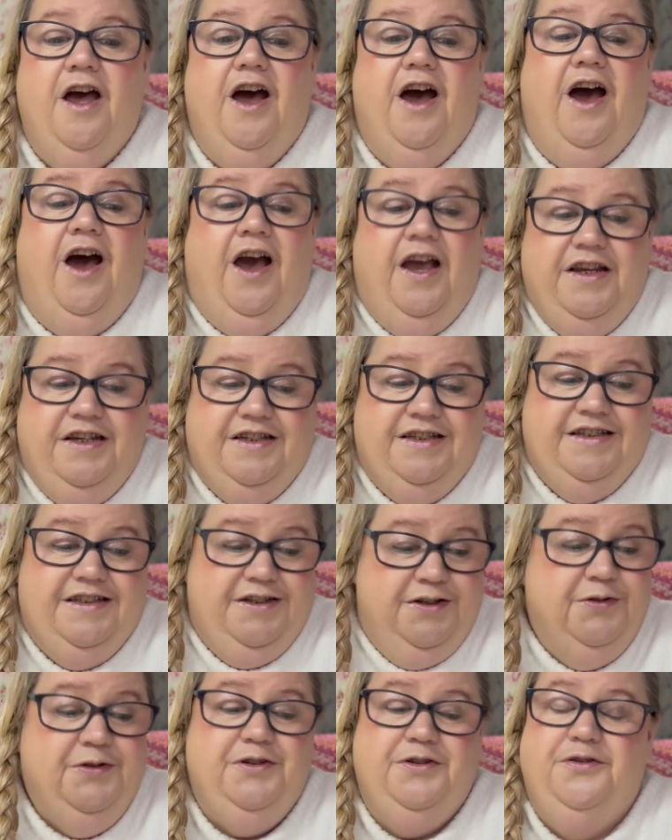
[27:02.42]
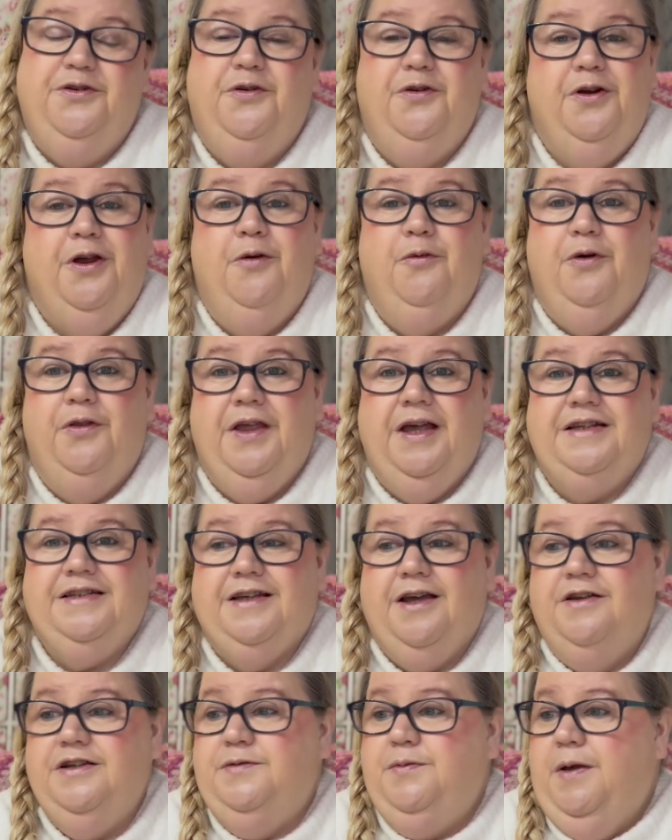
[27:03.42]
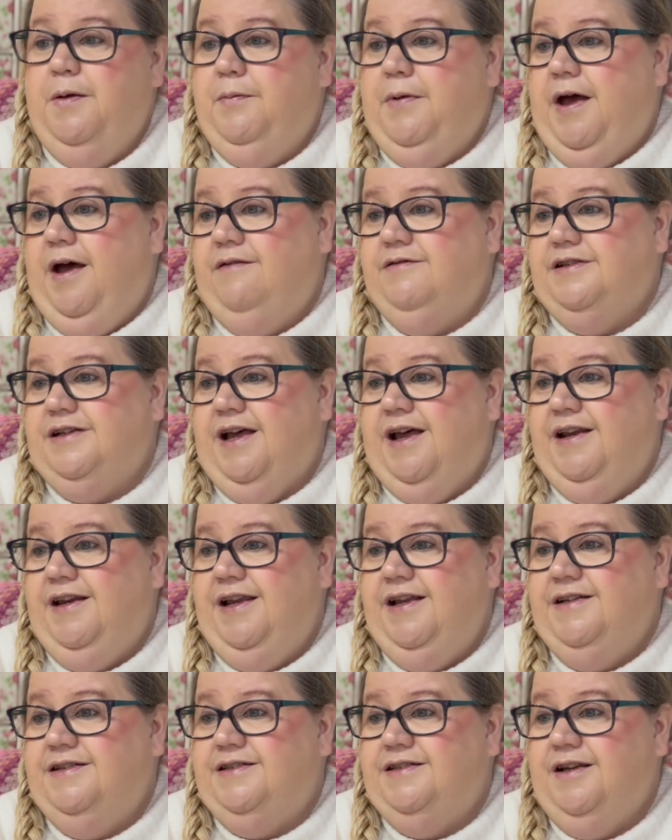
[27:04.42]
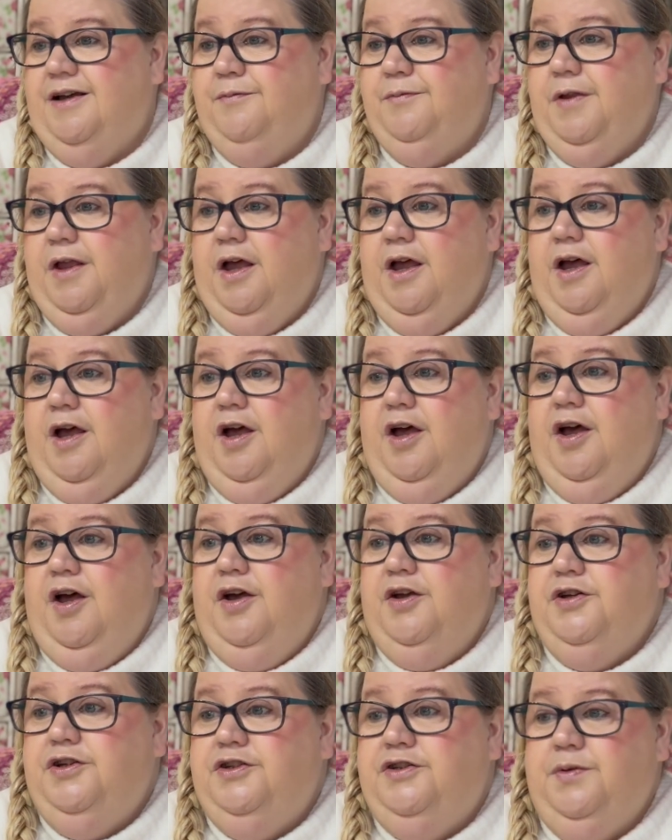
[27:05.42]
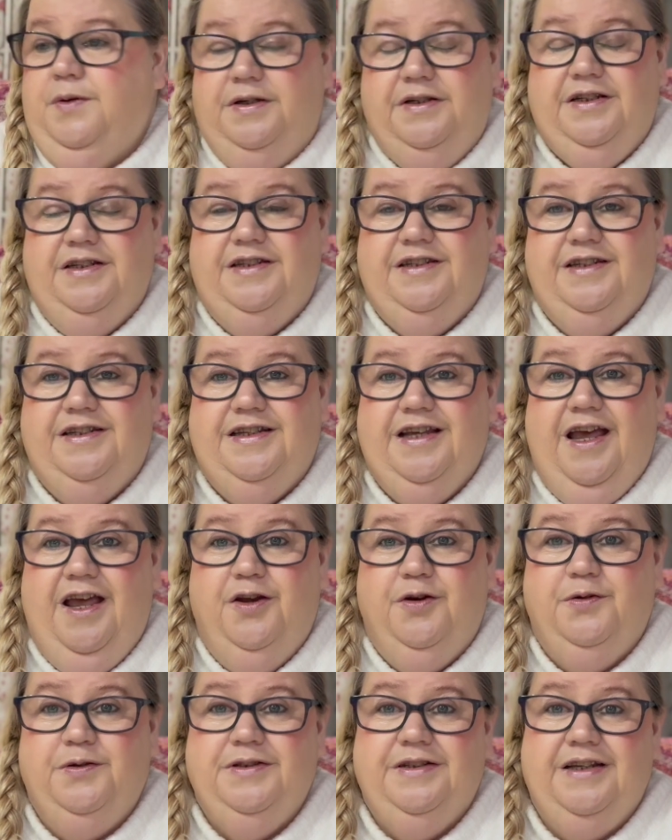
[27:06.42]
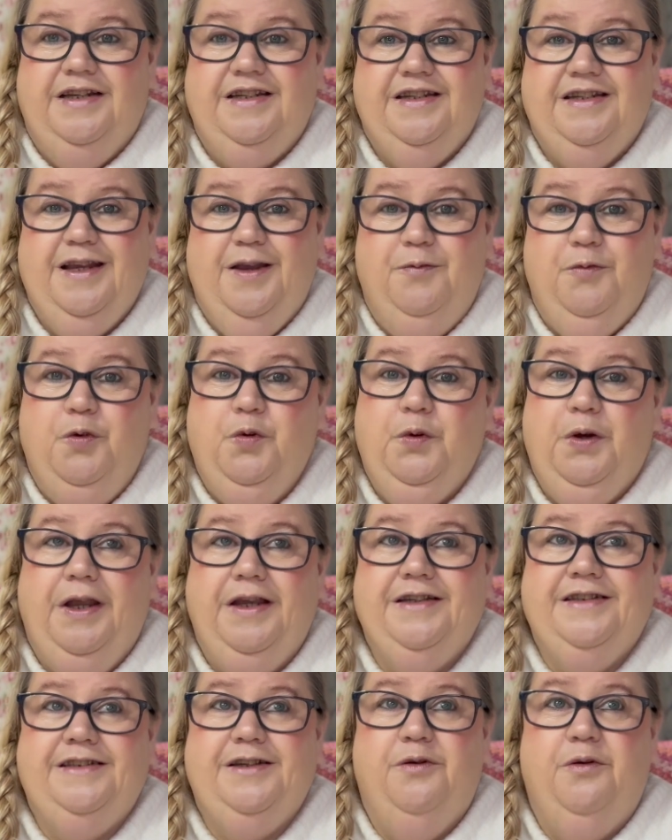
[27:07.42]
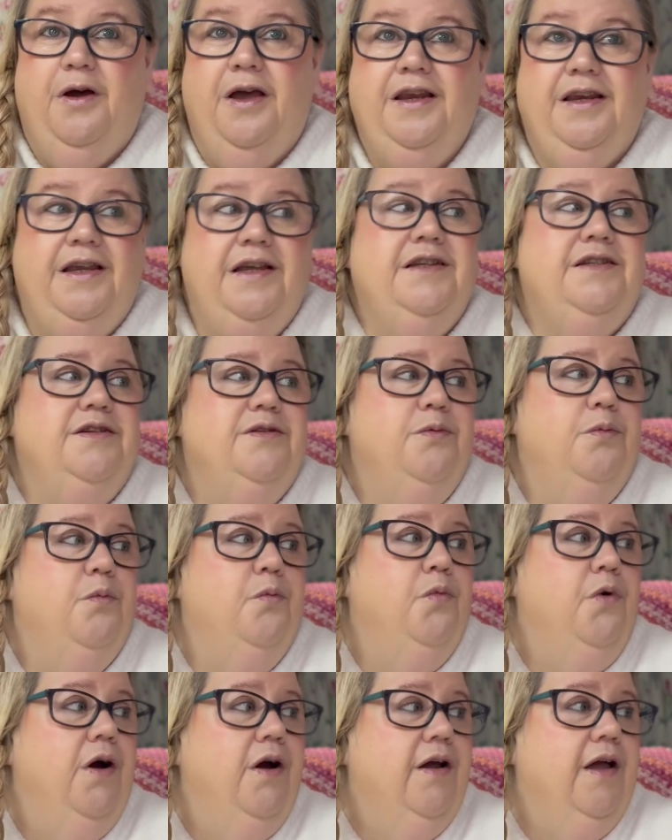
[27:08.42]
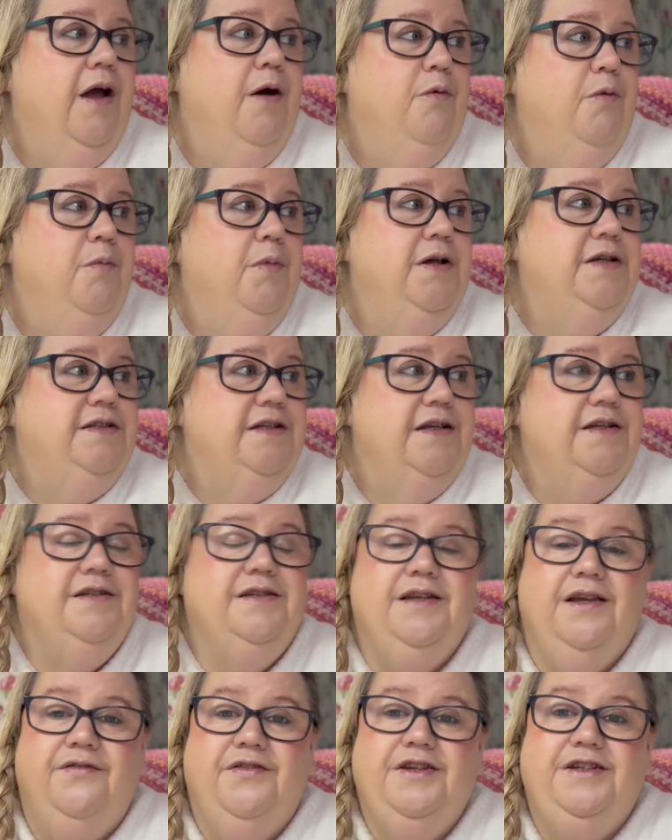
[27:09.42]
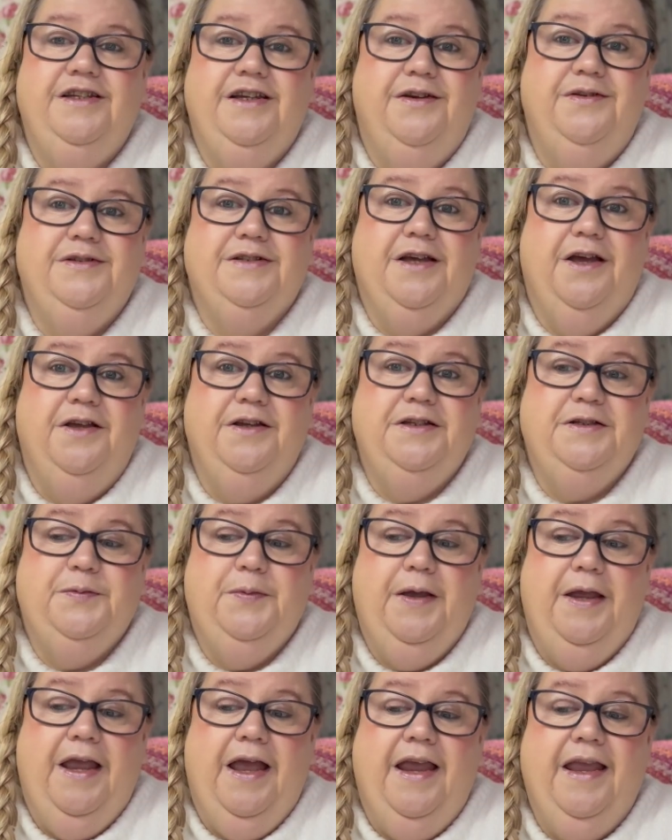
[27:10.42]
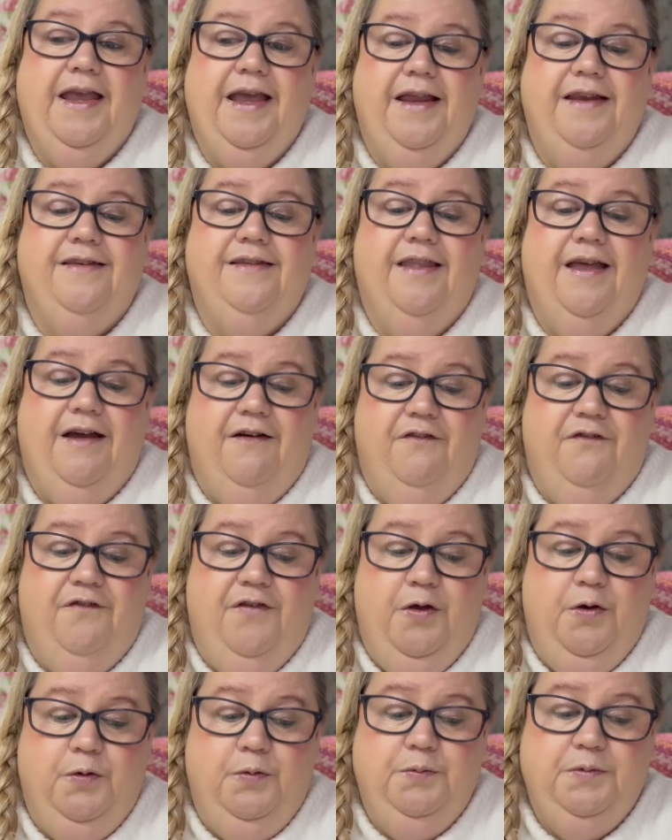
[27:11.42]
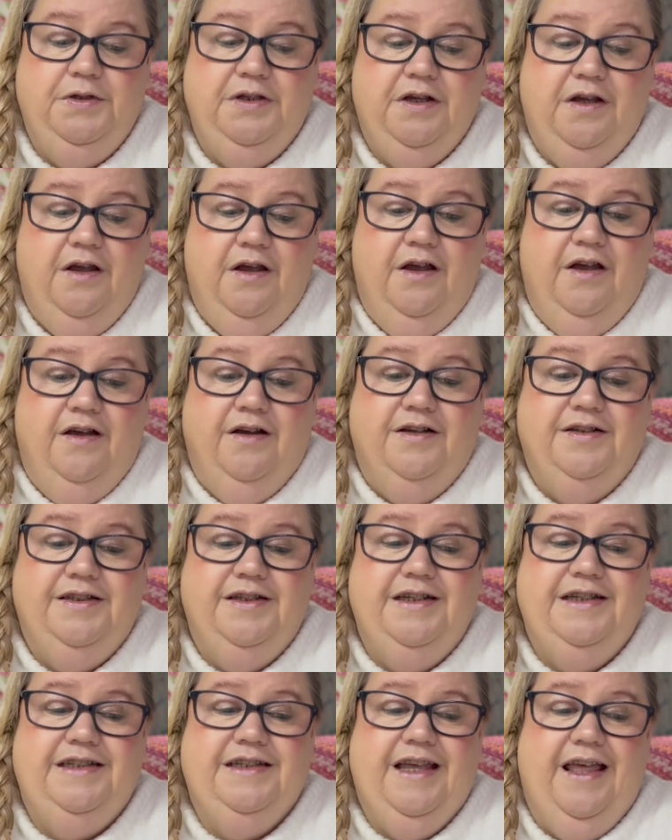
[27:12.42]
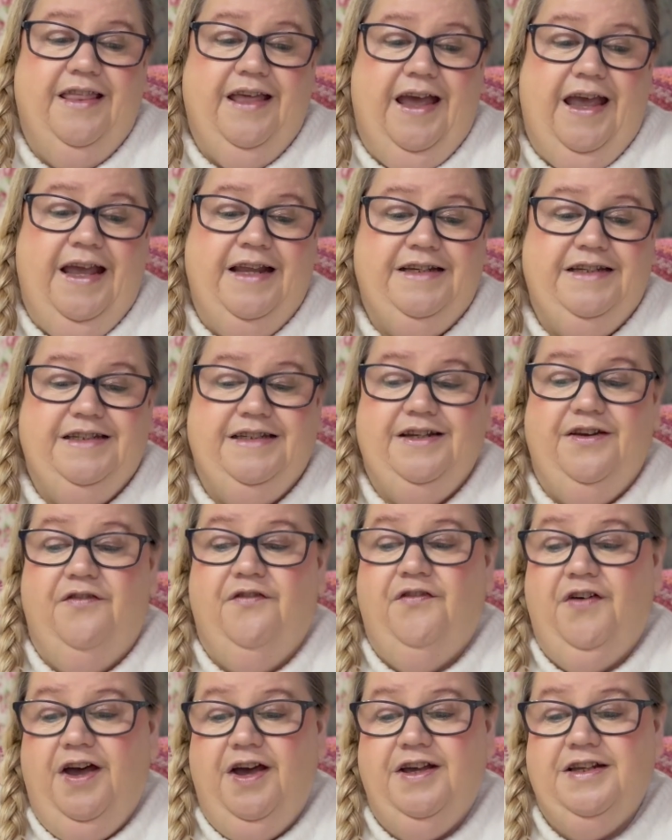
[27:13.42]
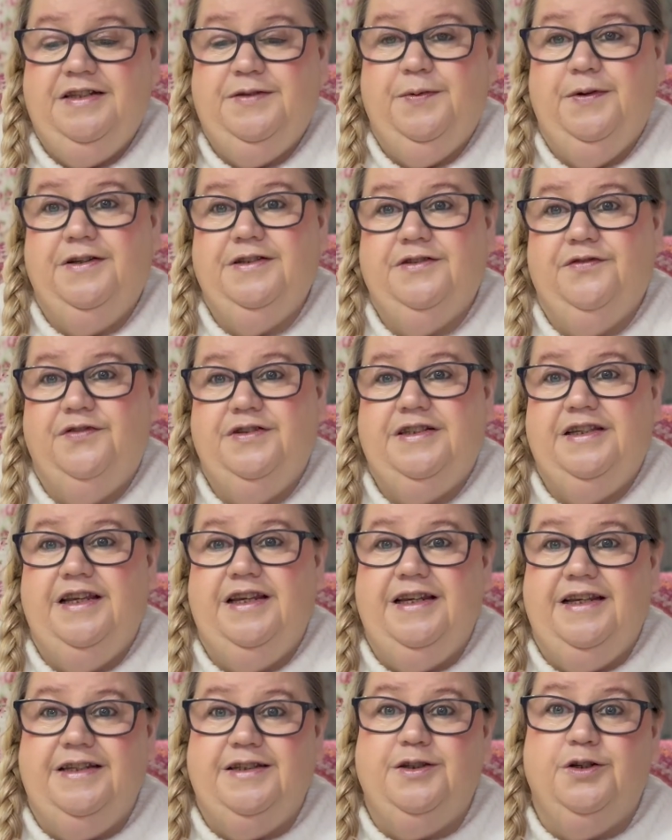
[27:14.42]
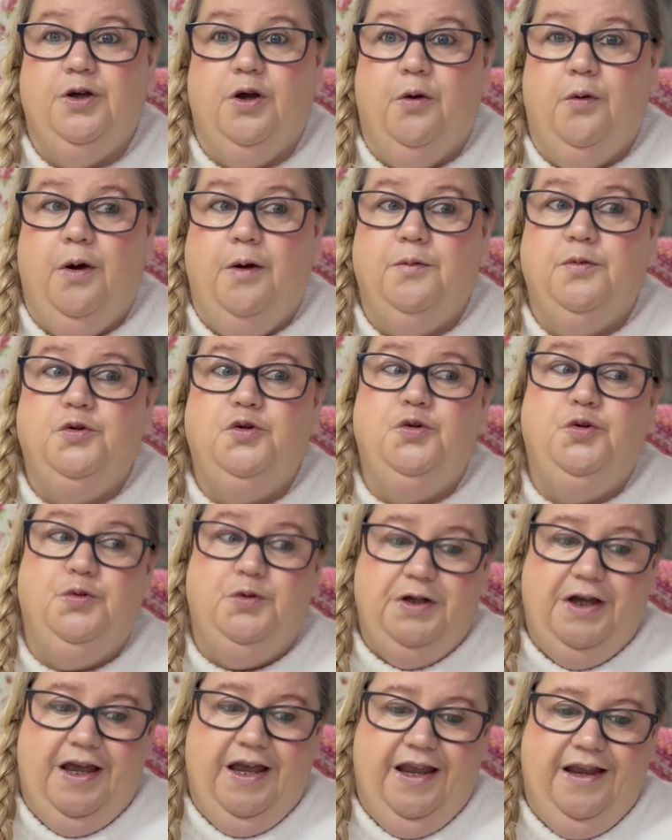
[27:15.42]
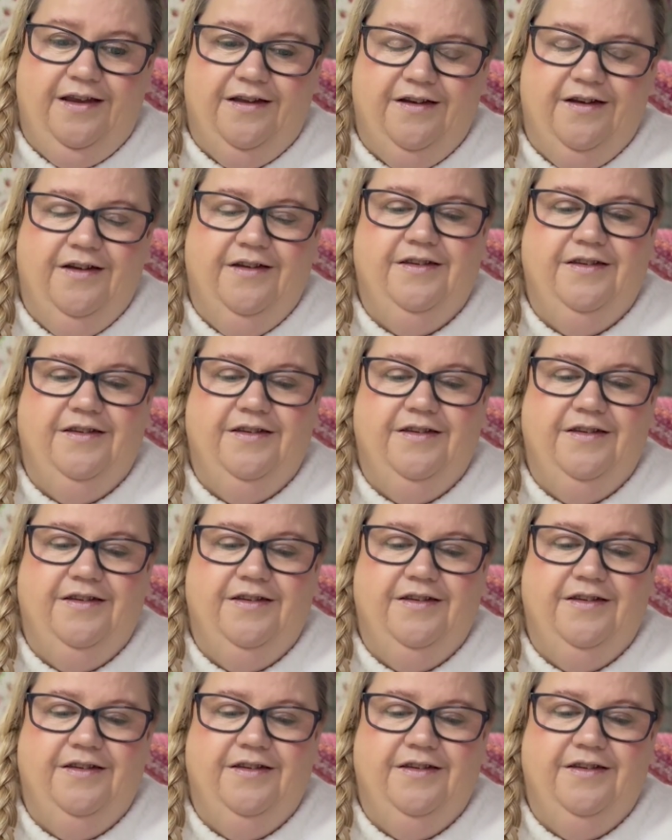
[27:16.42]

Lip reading: I still do not know what that's going to be about, and it's 20 to 10 on Saturday morning, so I need to work out what my Saturday video is going to be and get that filmed, because I need to get that edited first, because obviously it needs to go up today.